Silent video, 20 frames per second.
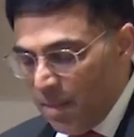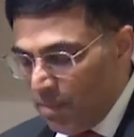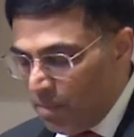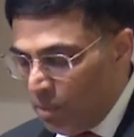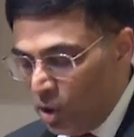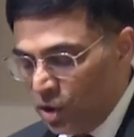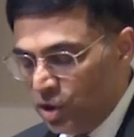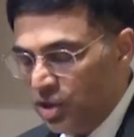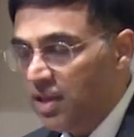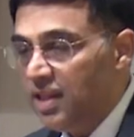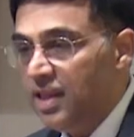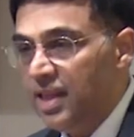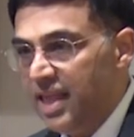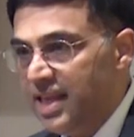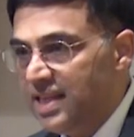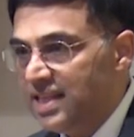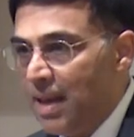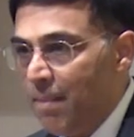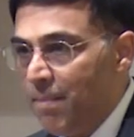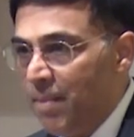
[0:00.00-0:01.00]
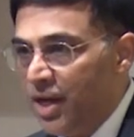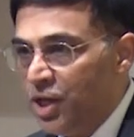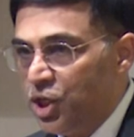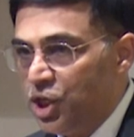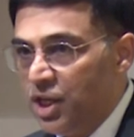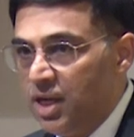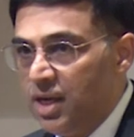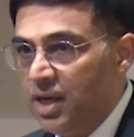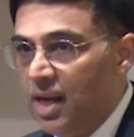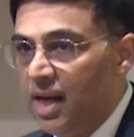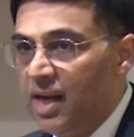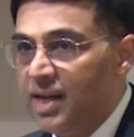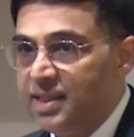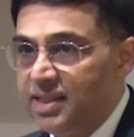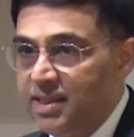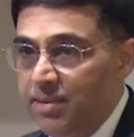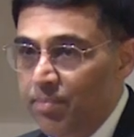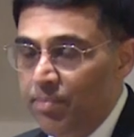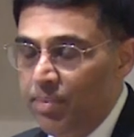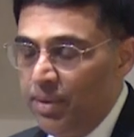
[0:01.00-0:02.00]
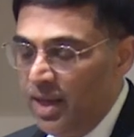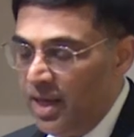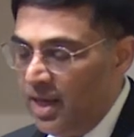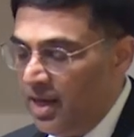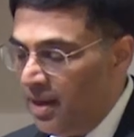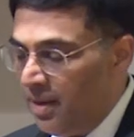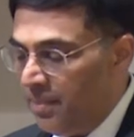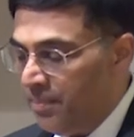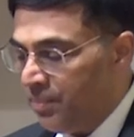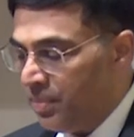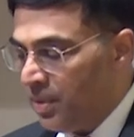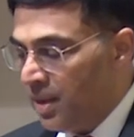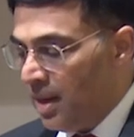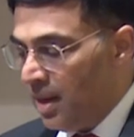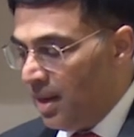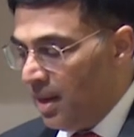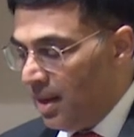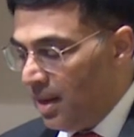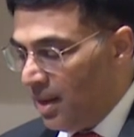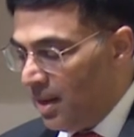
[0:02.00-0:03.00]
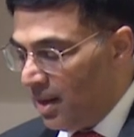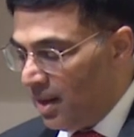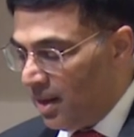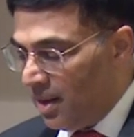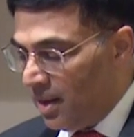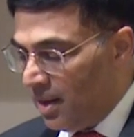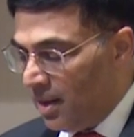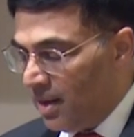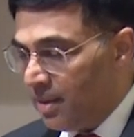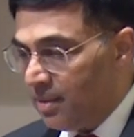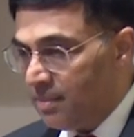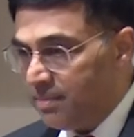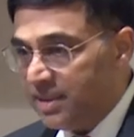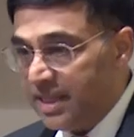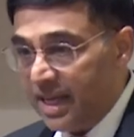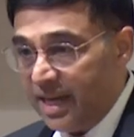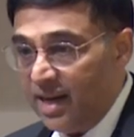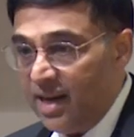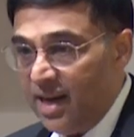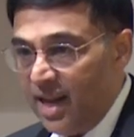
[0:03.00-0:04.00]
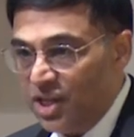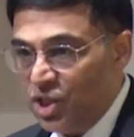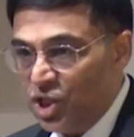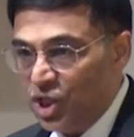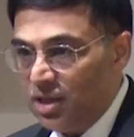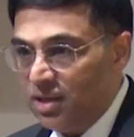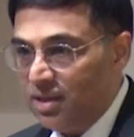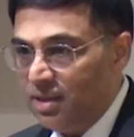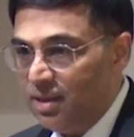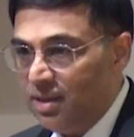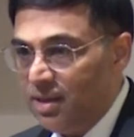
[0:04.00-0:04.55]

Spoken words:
Most of the things I mentioned are simply second nature.